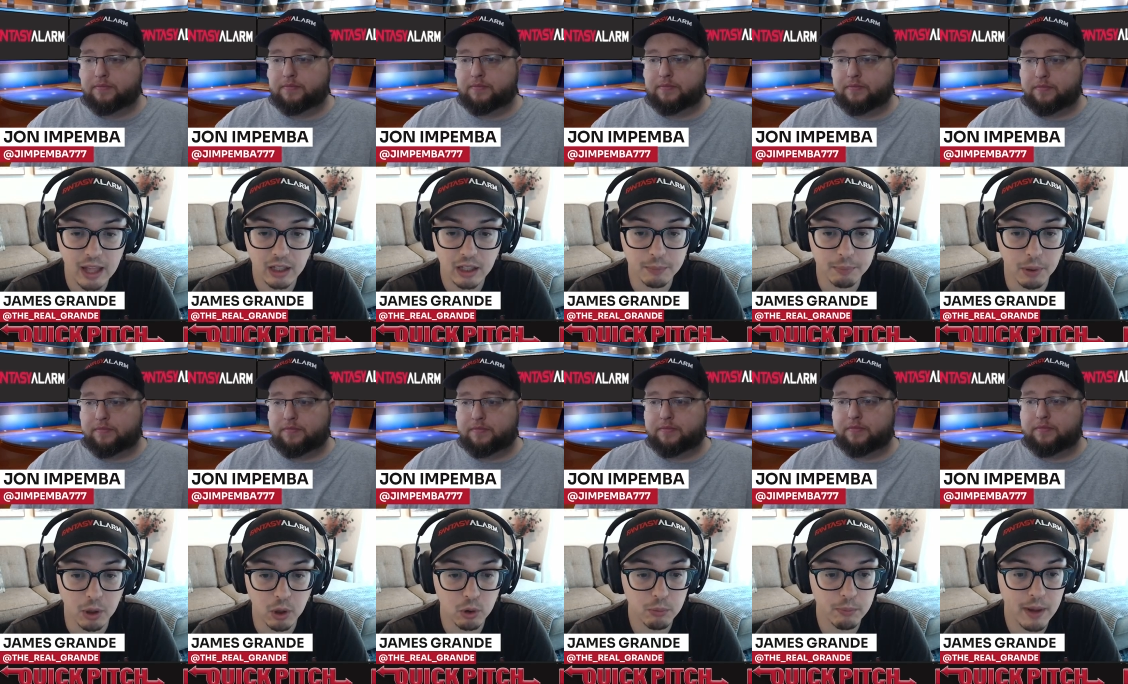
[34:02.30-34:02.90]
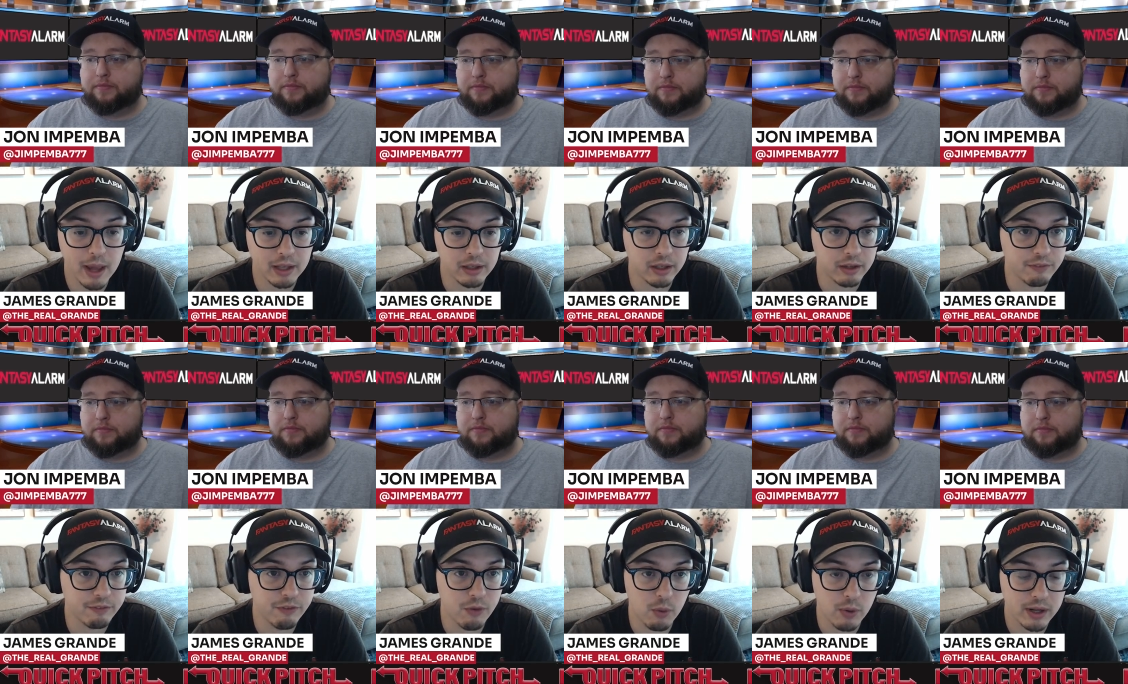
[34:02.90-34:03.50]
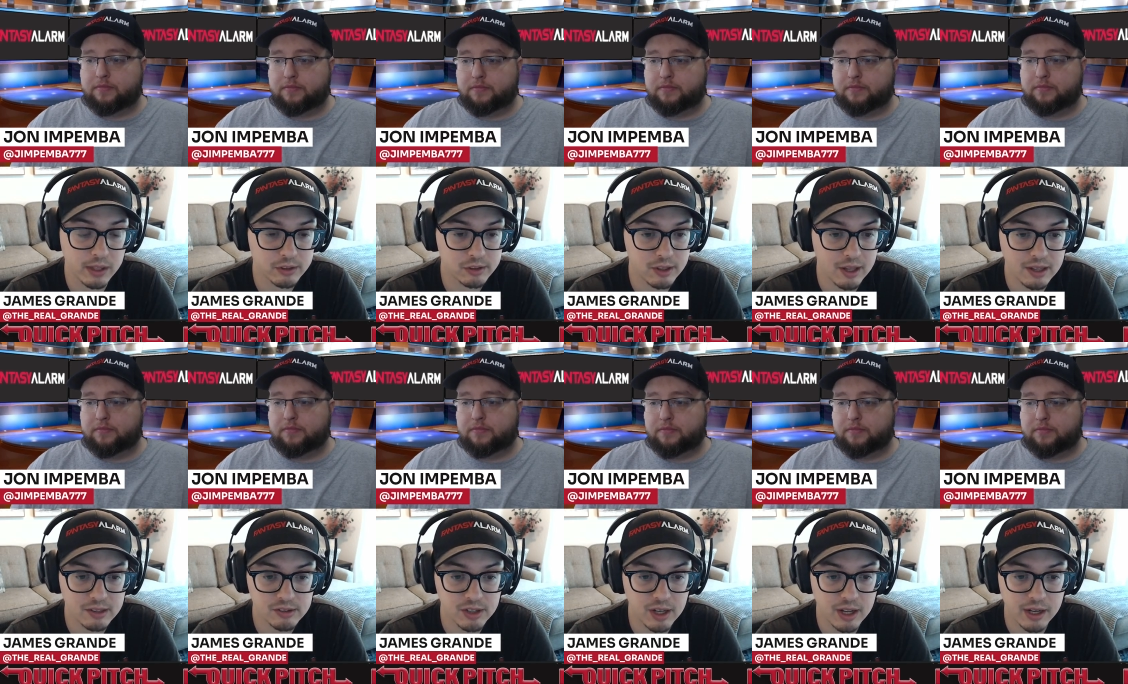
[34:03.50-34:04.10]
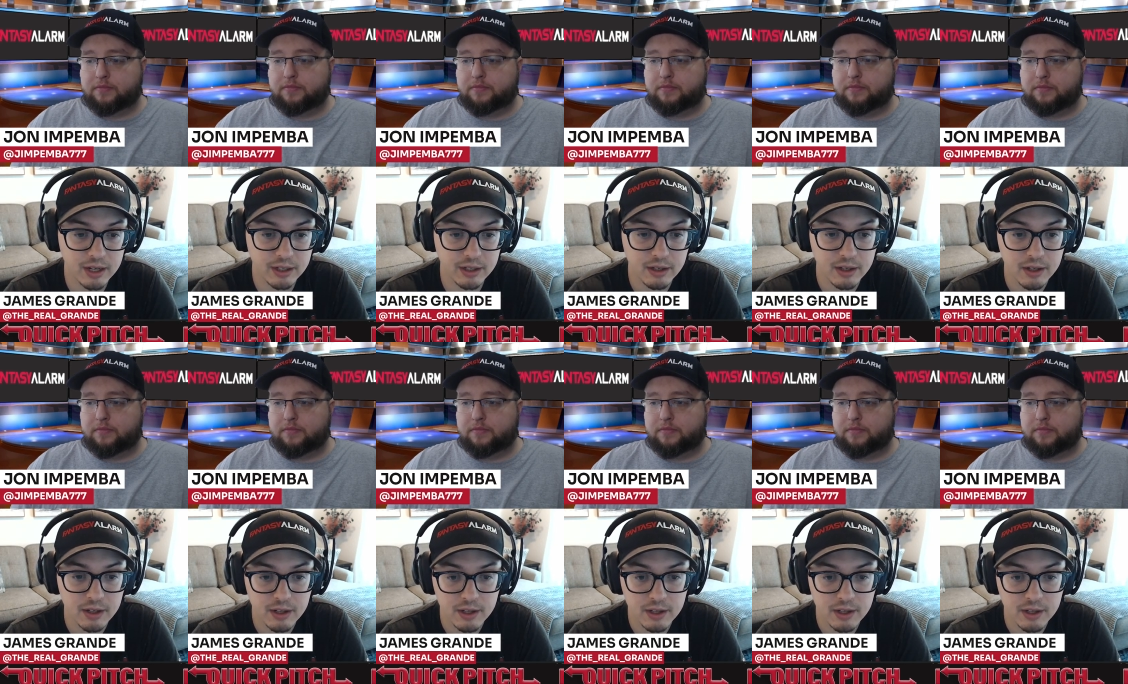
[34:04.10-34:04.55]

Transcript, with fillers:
Speaker 1: Alec Bohm had like 4 hits last night.